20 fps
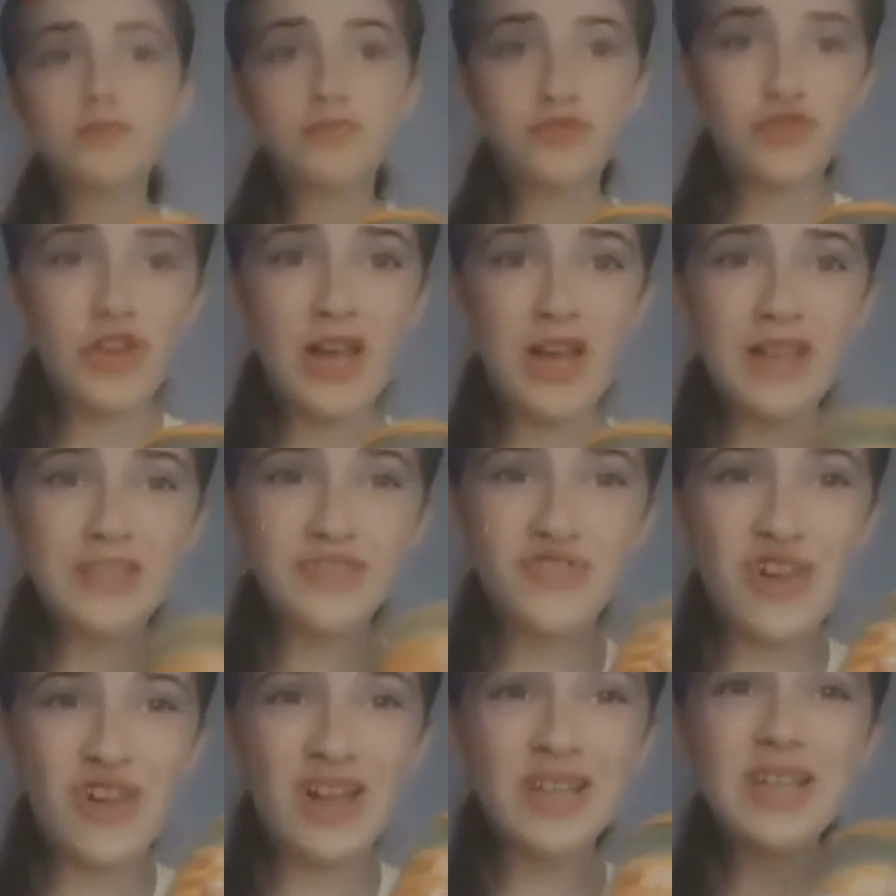I
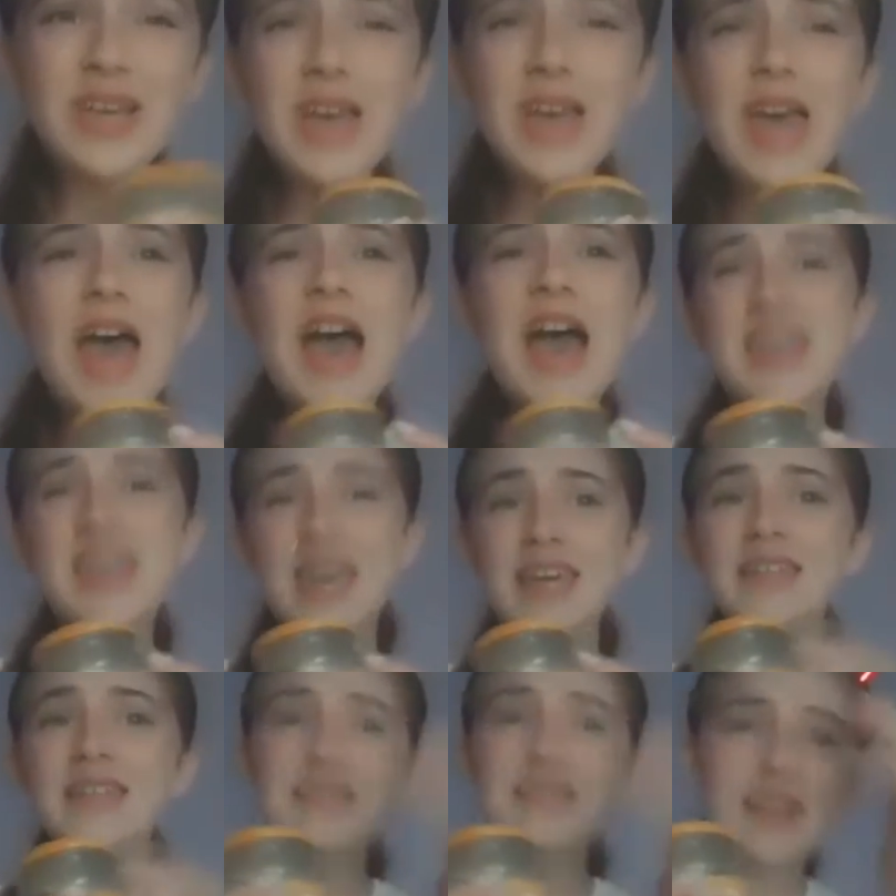
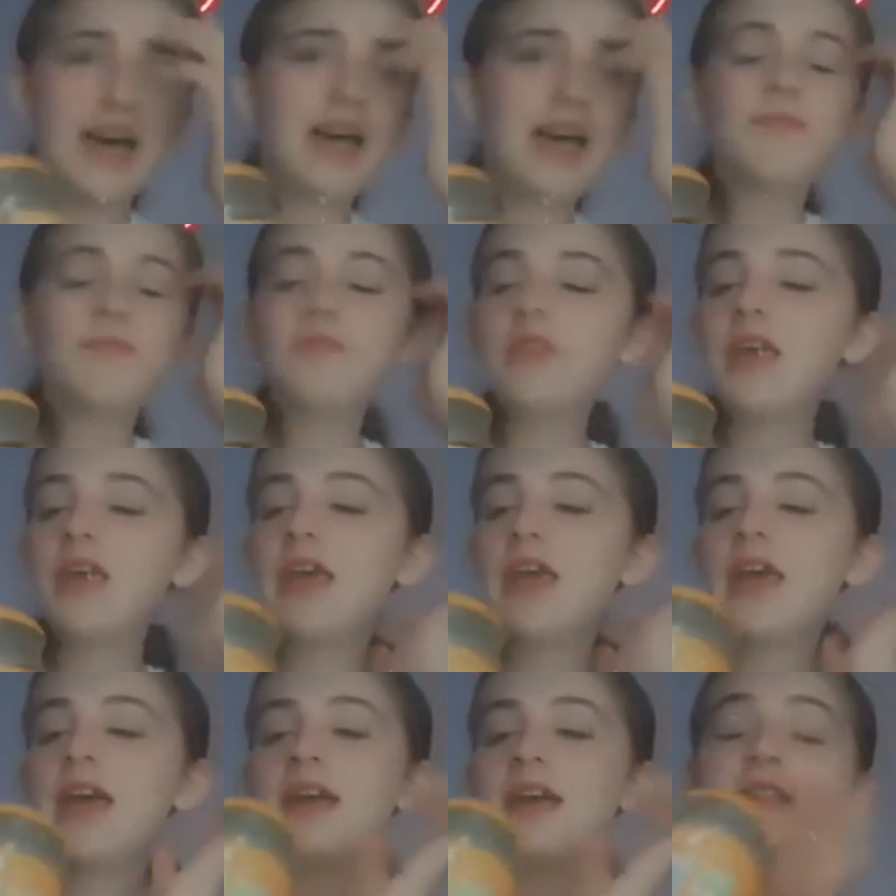ate that
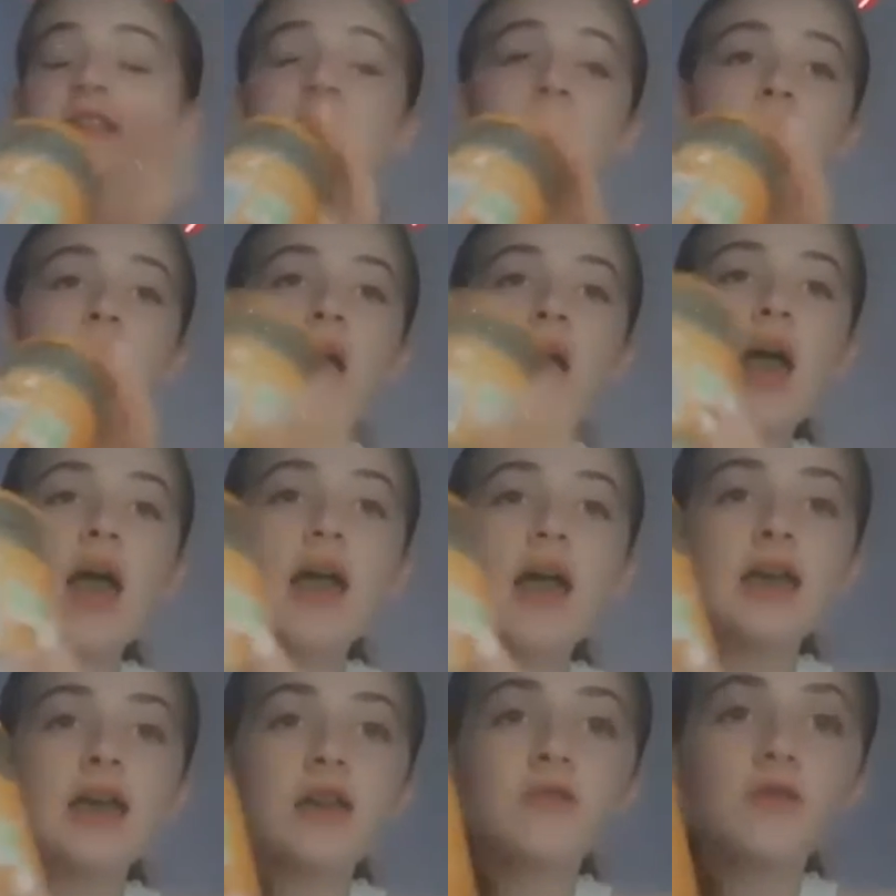and now I
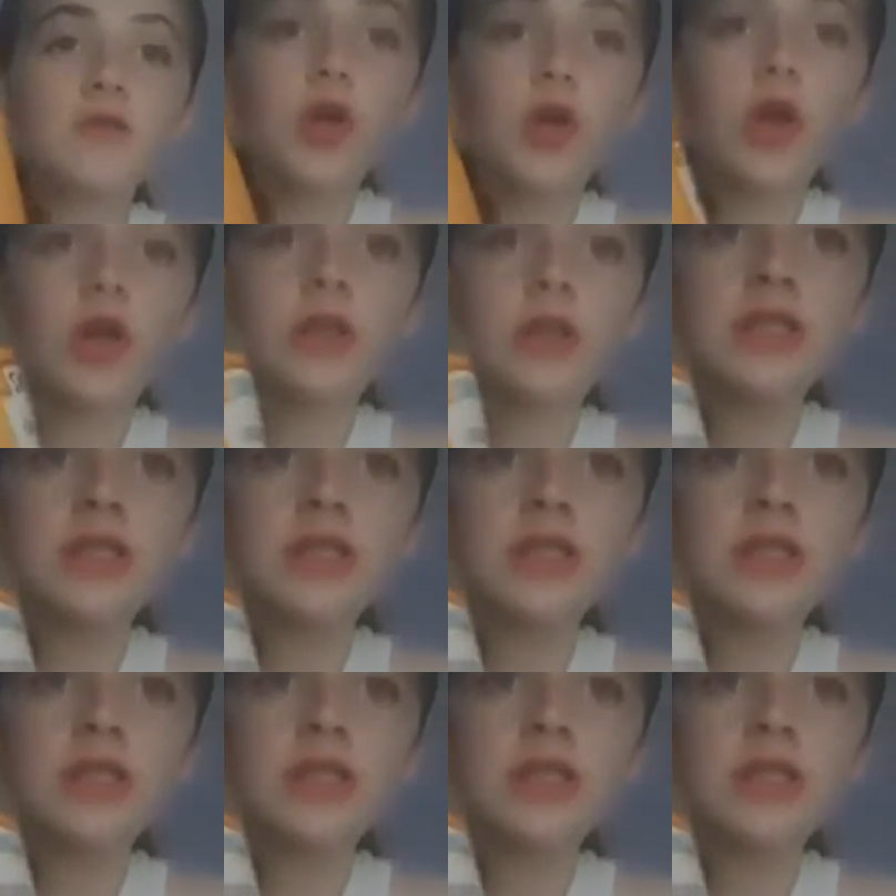have got